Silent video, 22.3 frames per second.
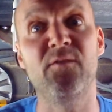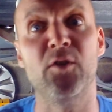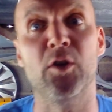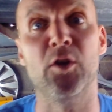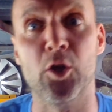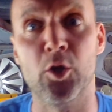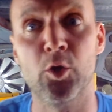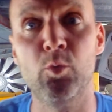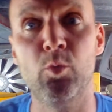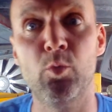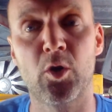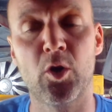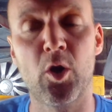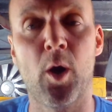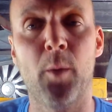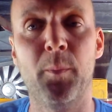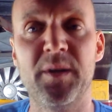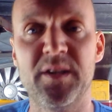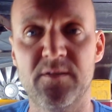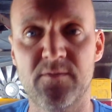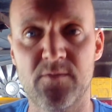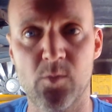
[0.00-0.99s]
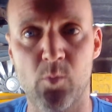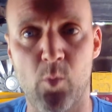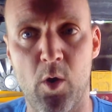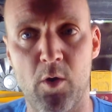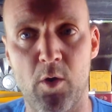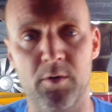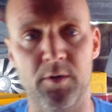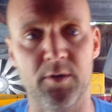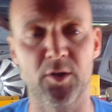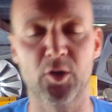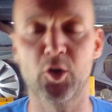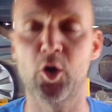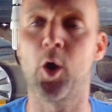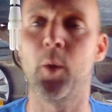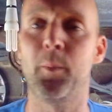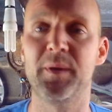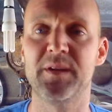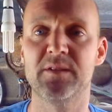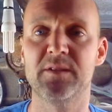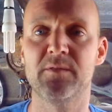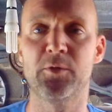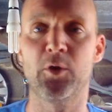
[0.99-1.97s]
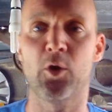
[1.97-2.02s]
you copies of the warrant,
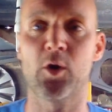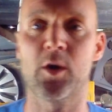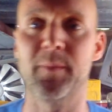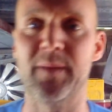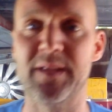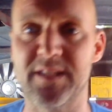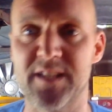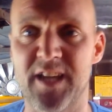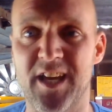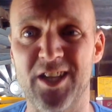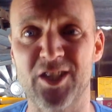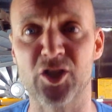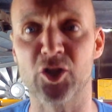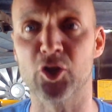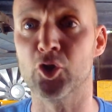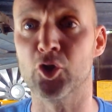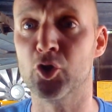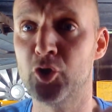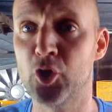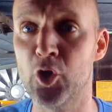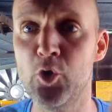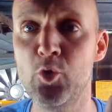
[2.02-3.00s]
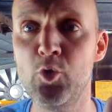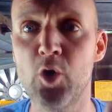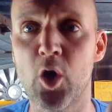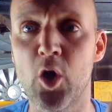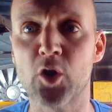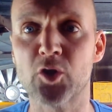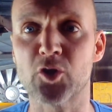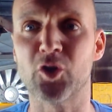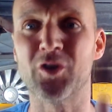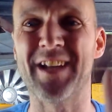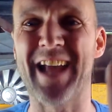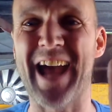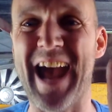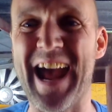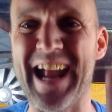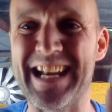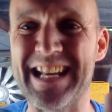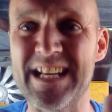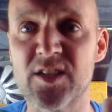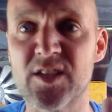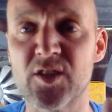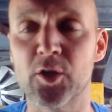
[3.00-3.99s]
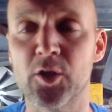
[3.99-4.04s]
copies of the documentation. Do not, under
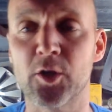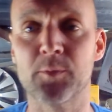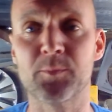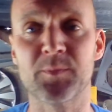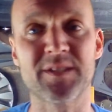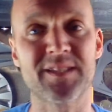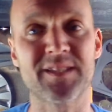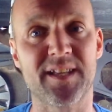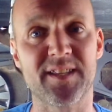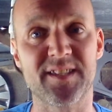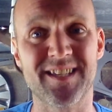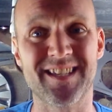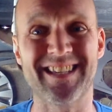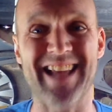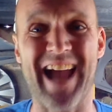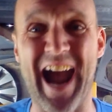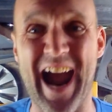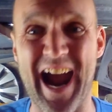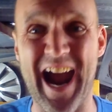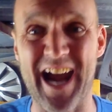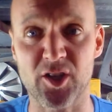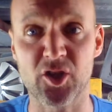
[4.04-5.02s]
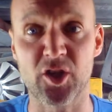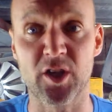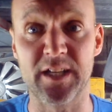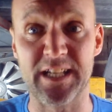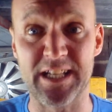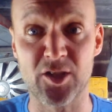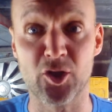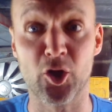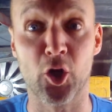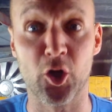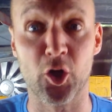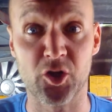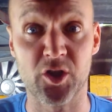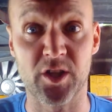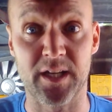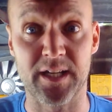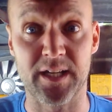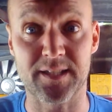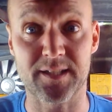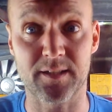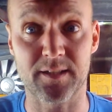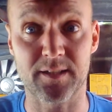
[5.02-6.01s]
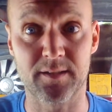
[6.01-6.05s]
any circumstances, actually touch
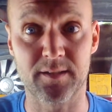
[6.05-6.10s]
it.